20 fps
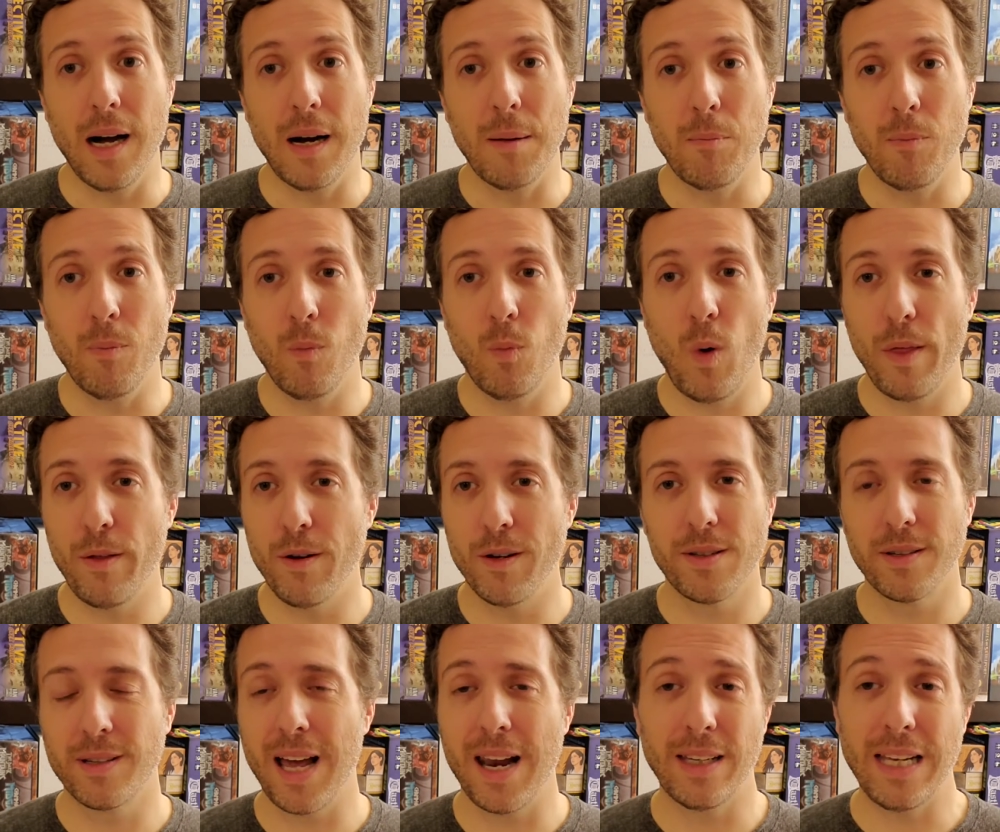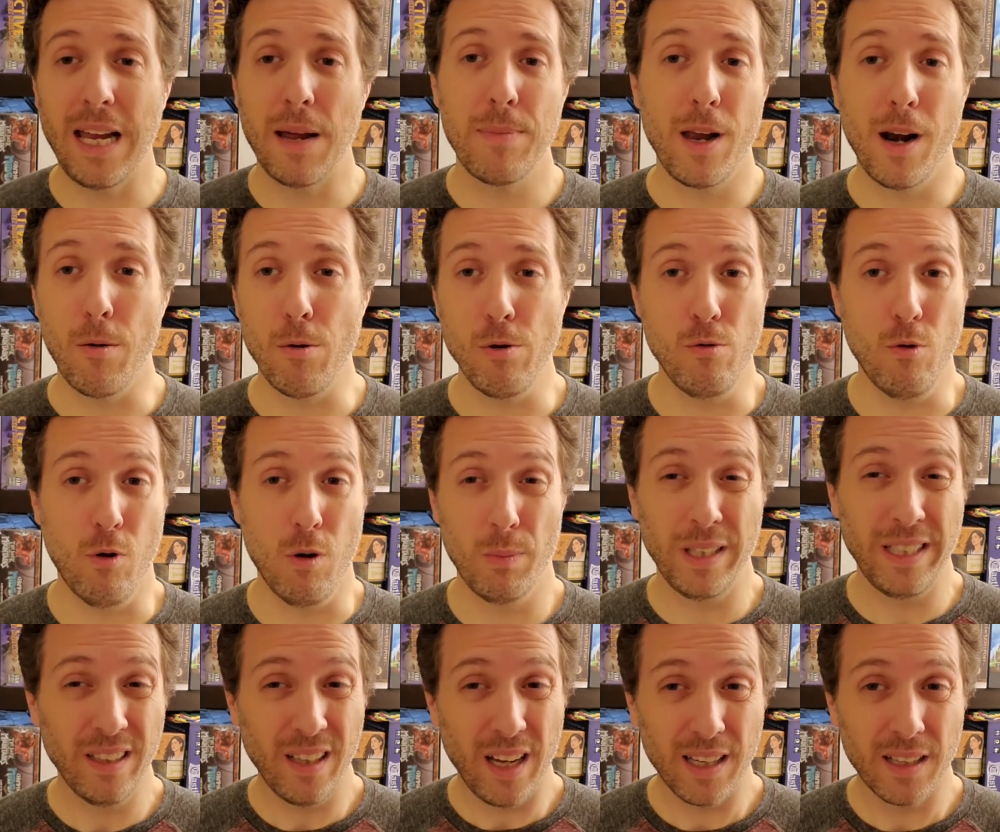whether it's a kind of game that I would
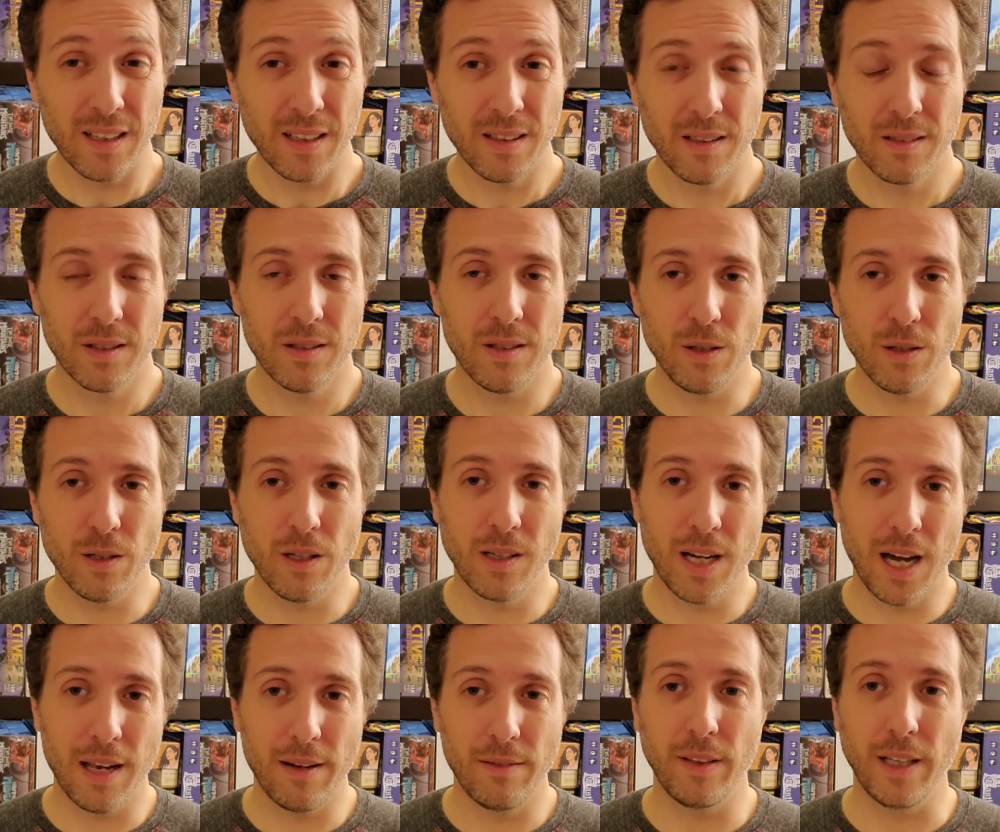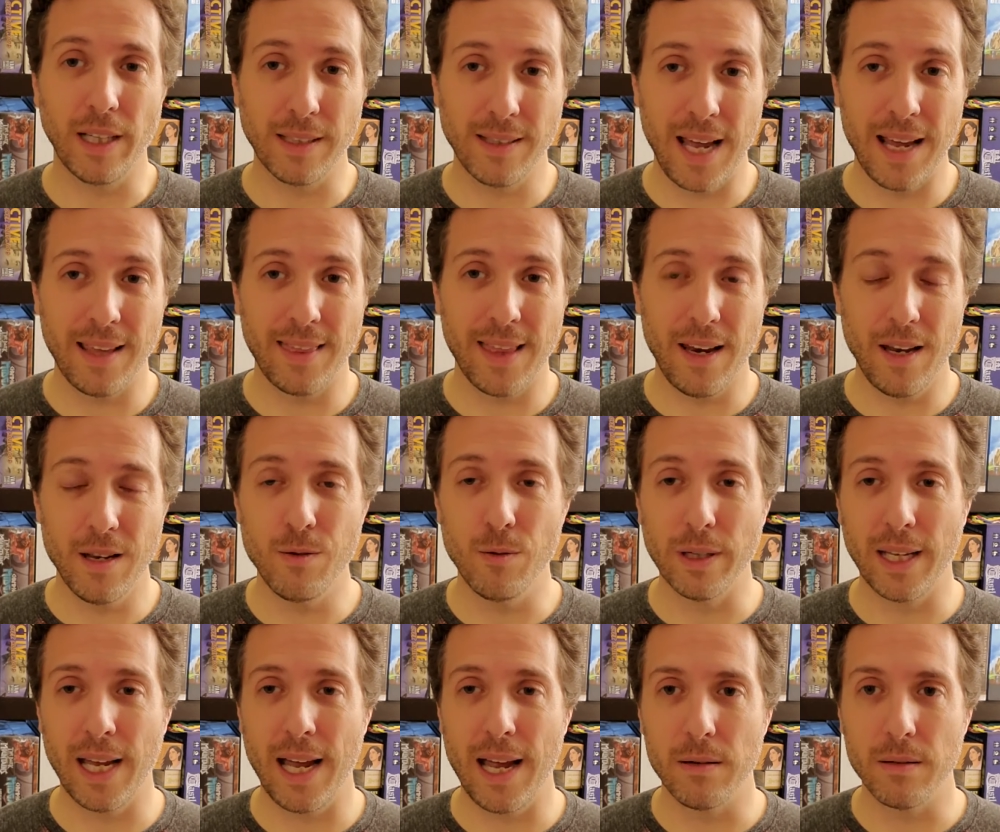normally like. So you can kind of like take that into
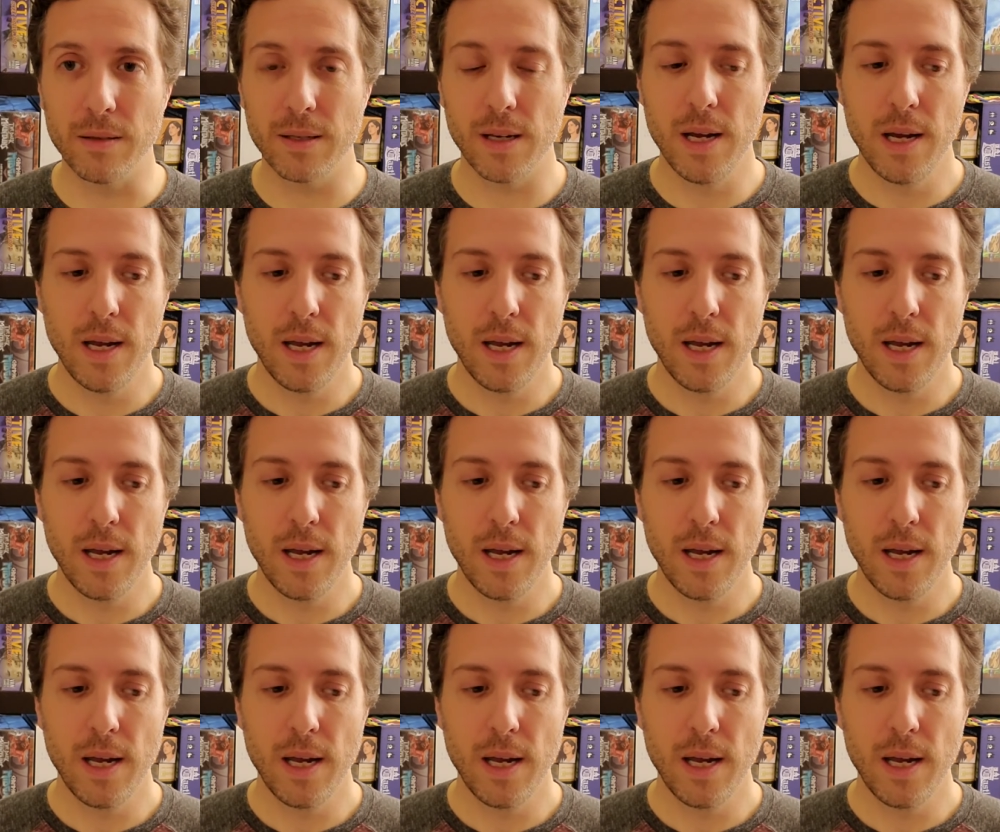account.